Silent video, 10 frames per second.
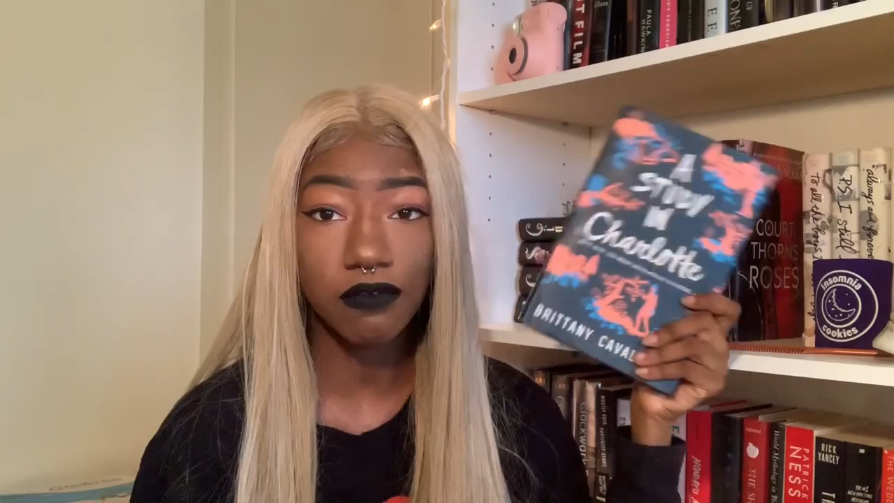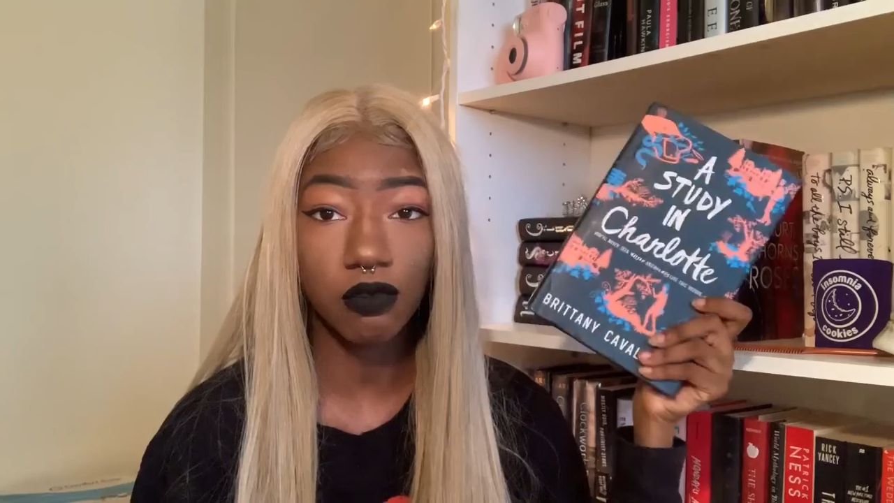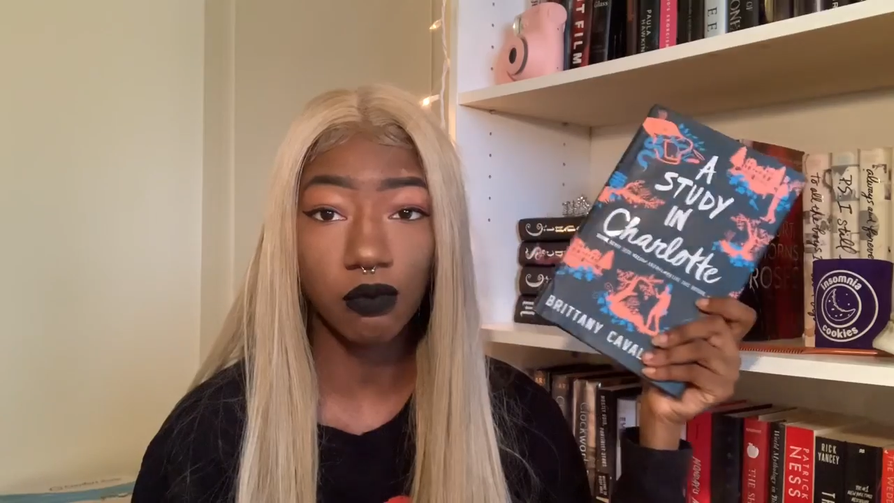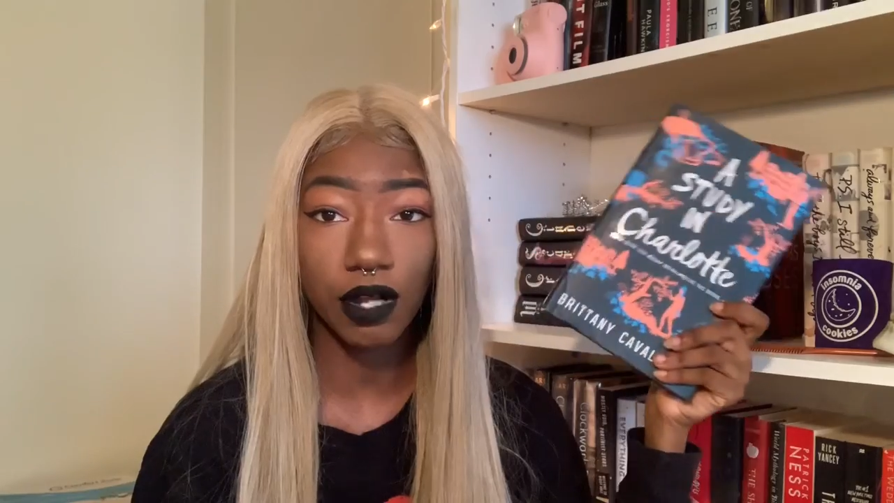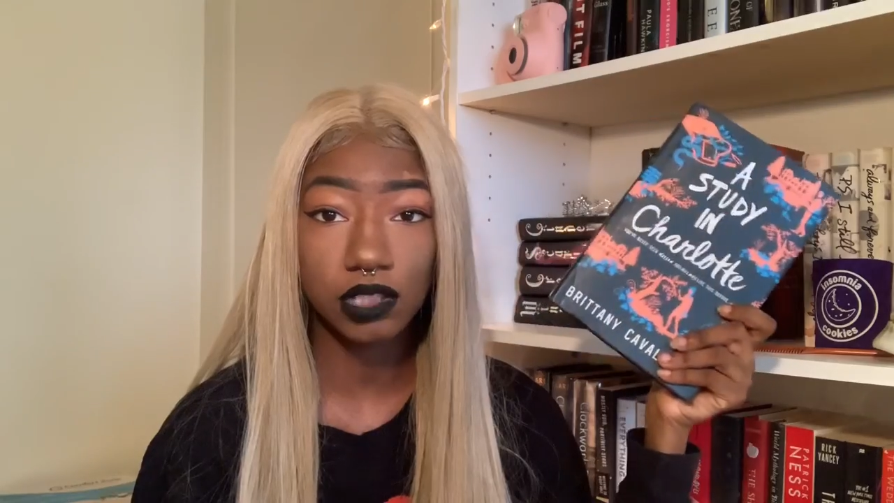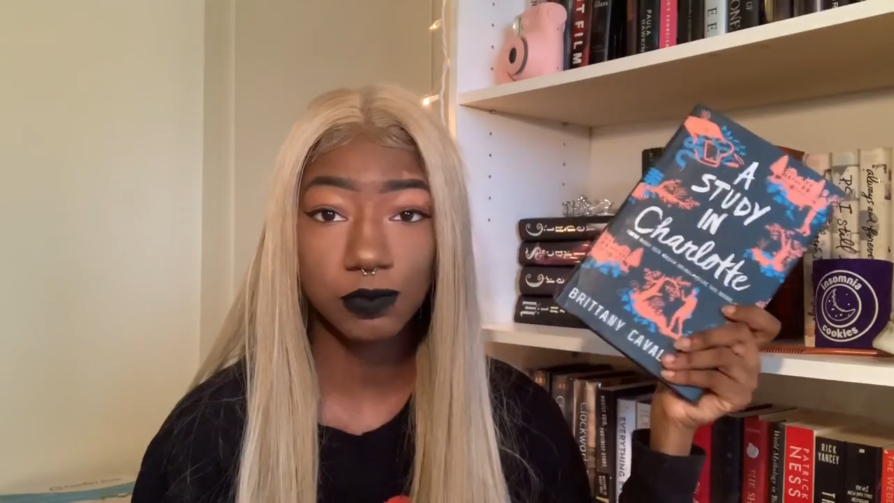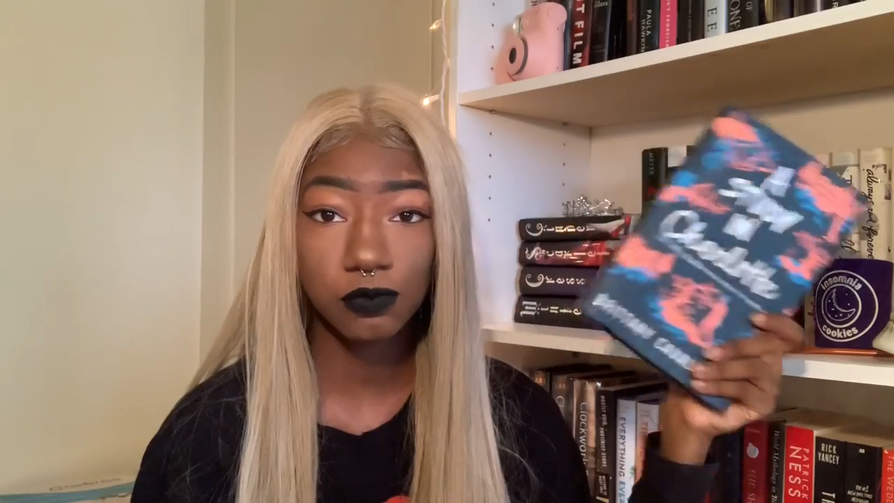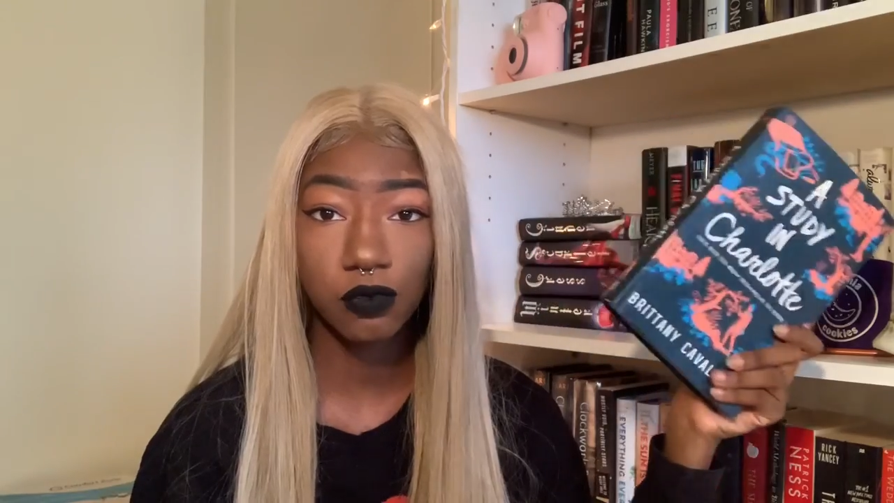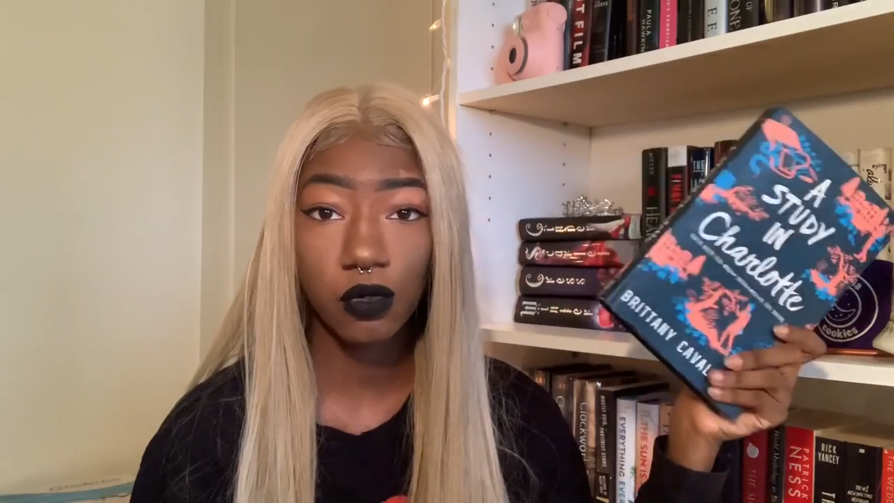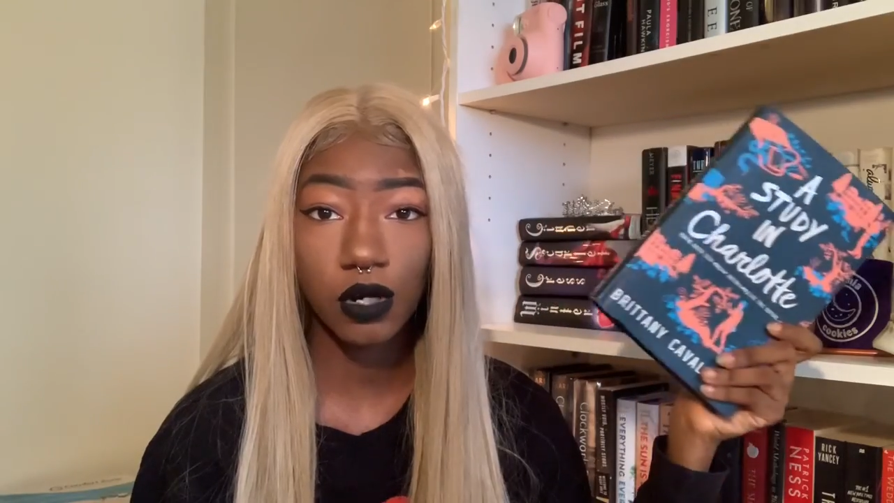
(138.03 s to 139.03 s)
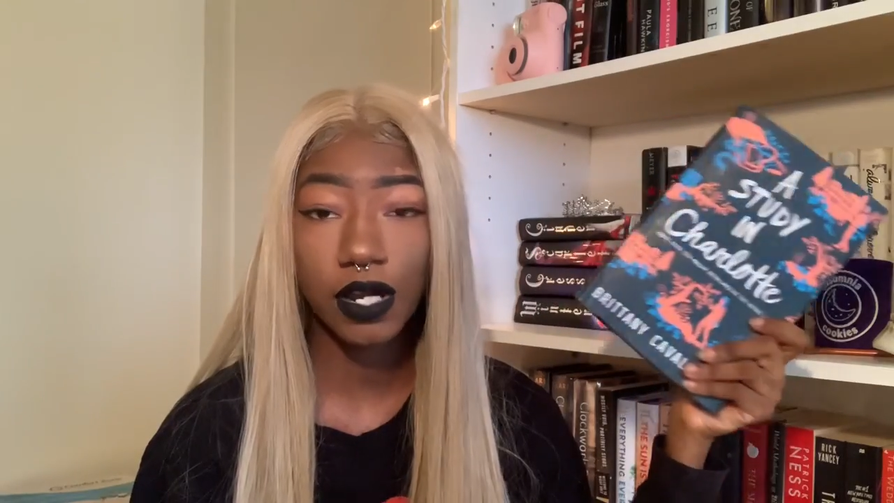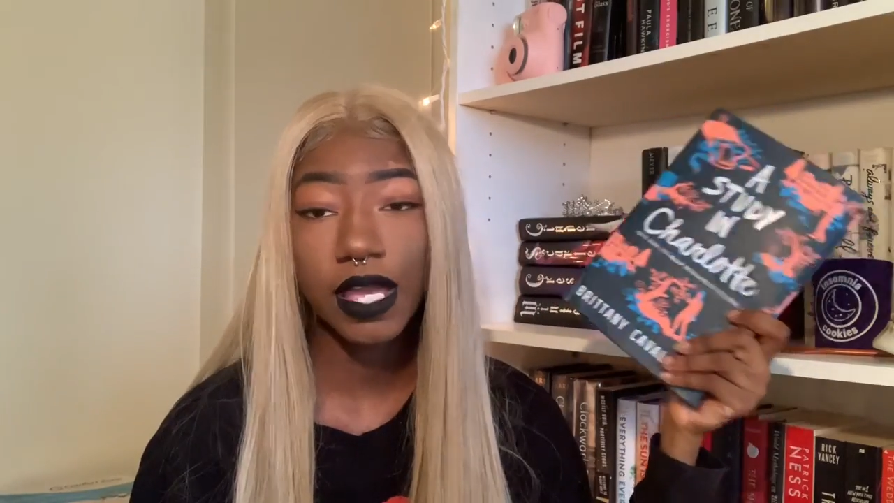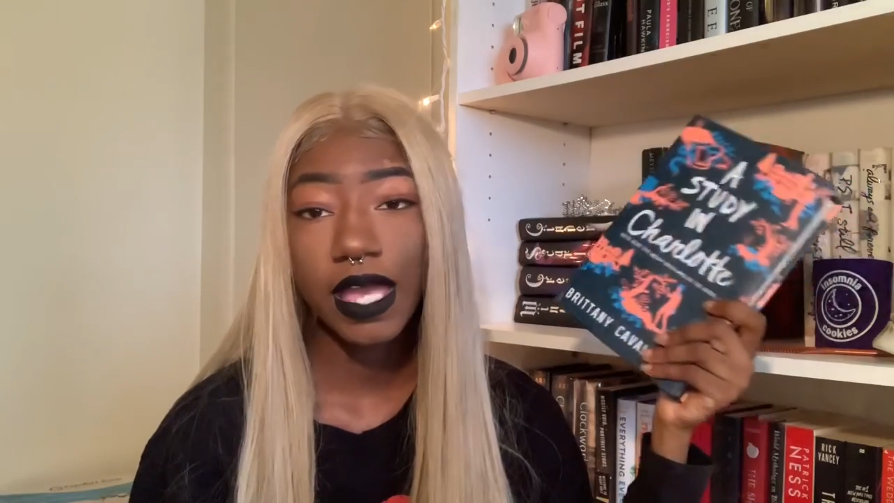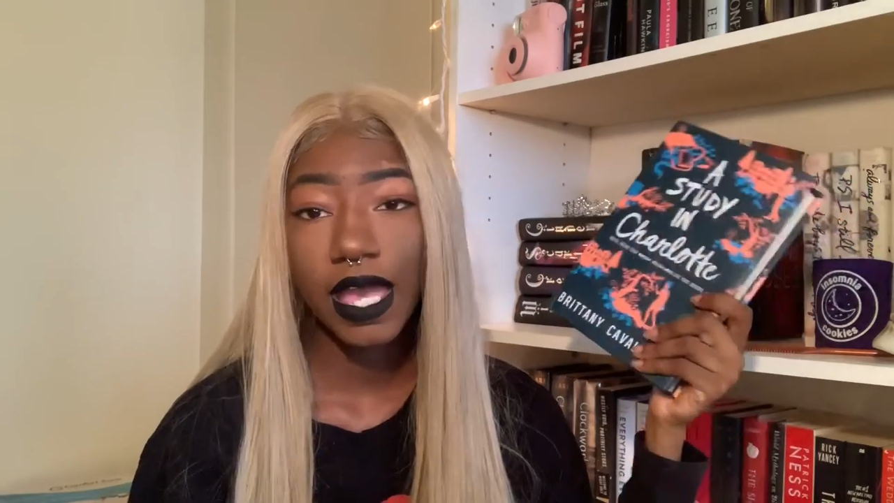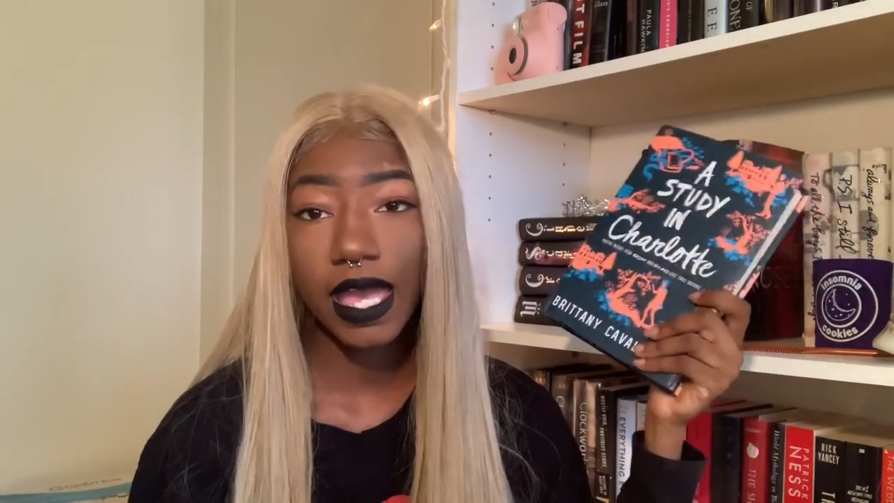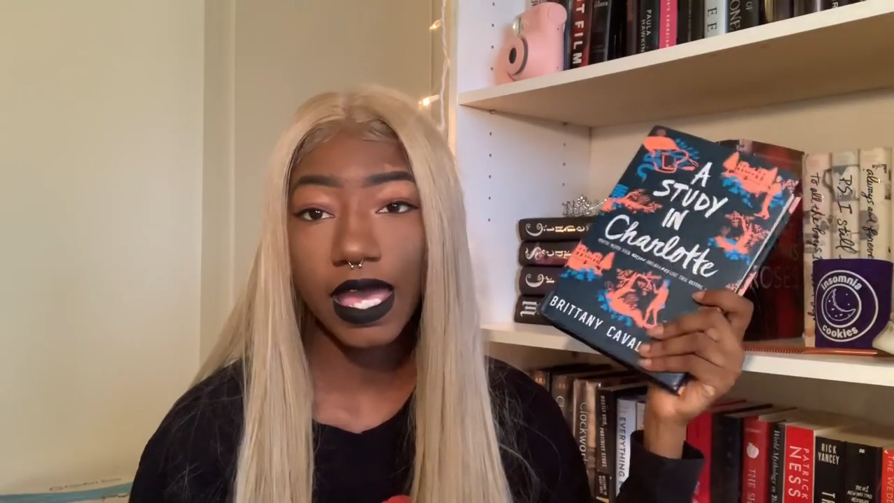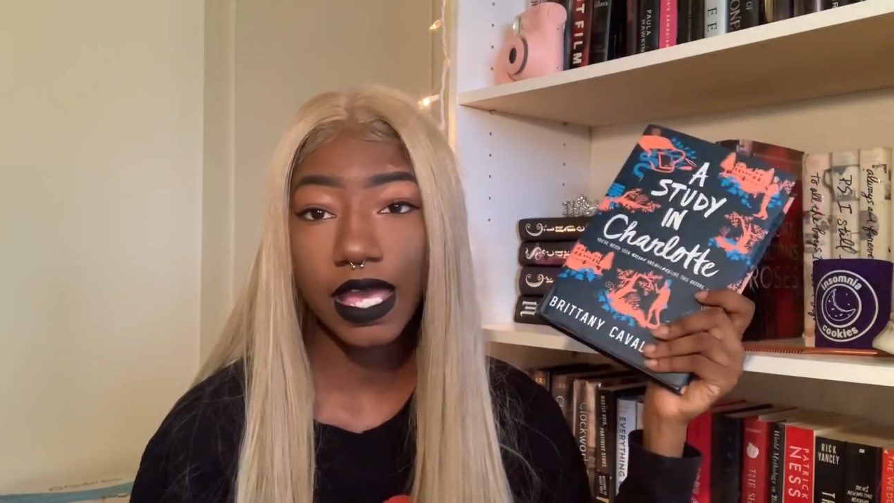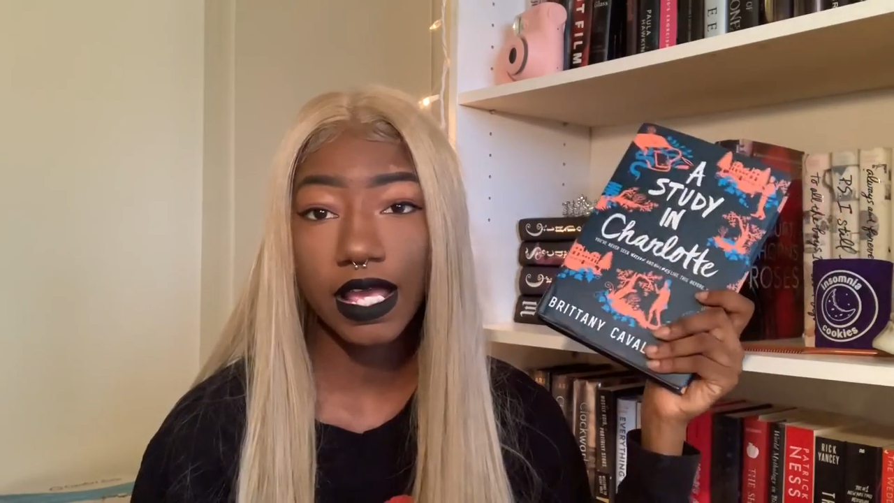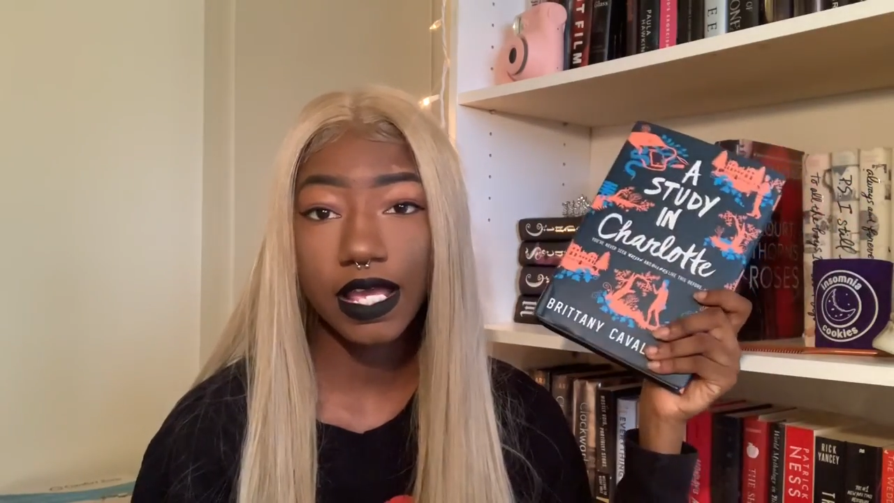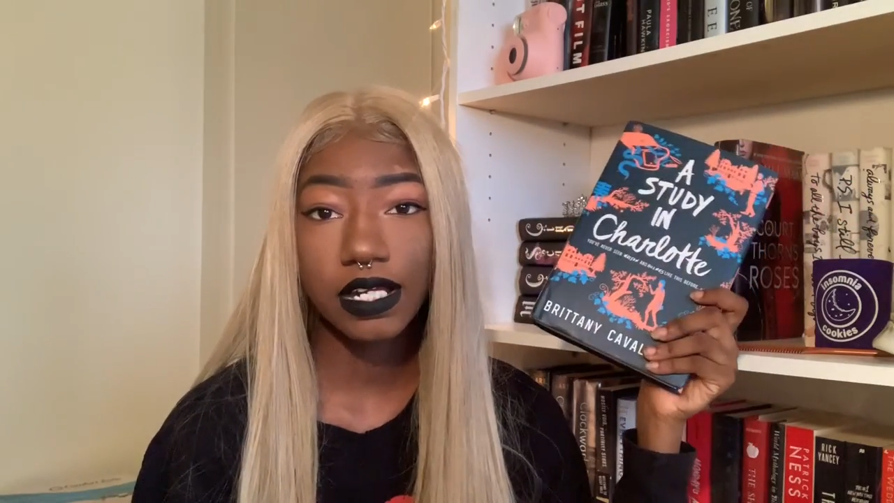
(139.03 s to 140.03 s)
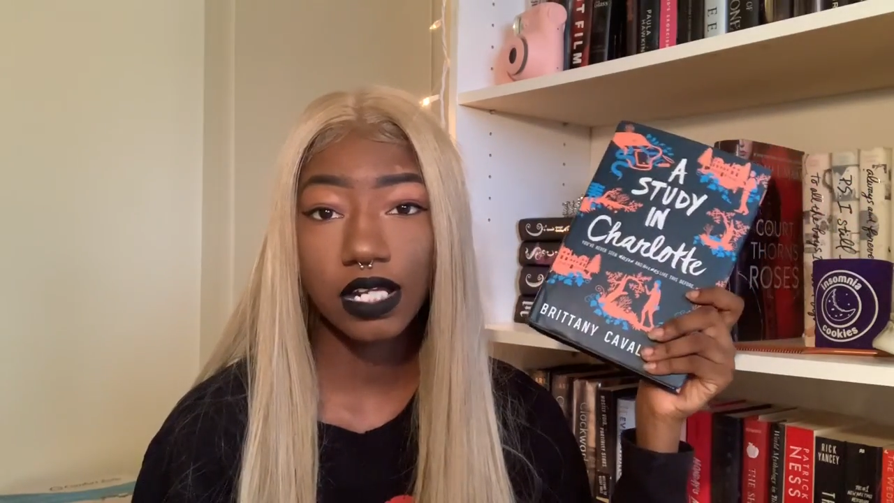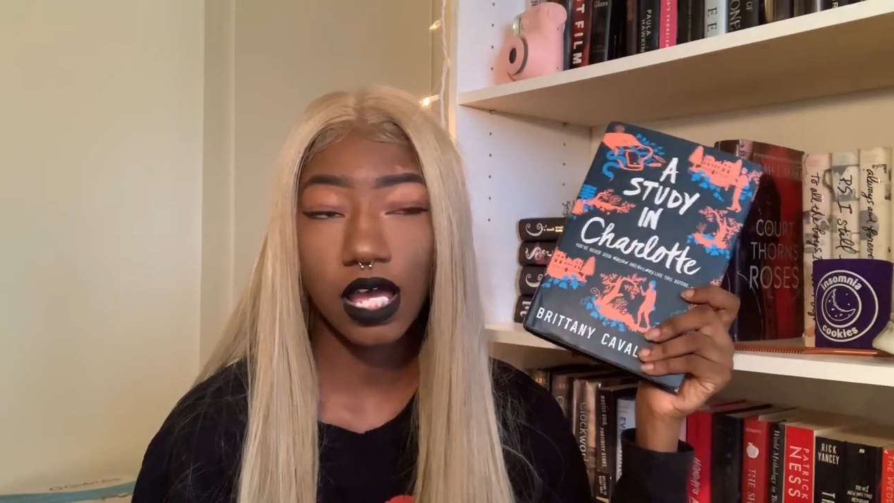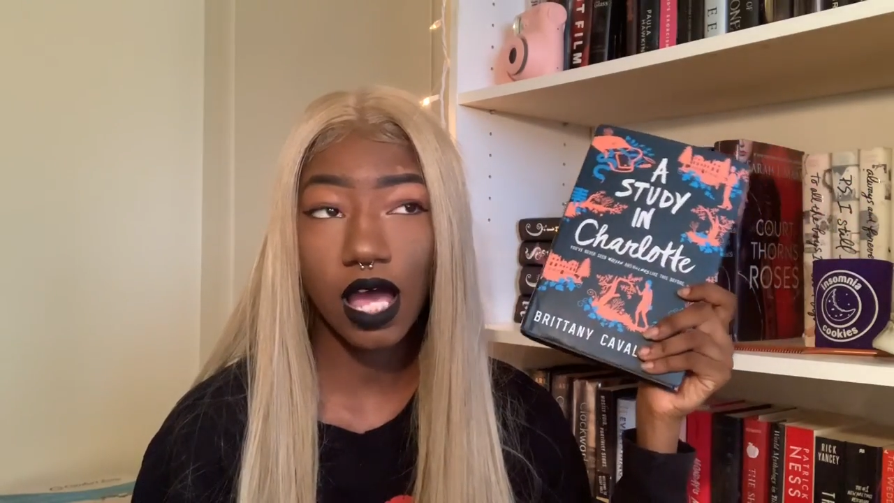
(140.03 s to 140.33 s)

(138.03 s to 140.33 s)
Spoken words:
ever watched before. And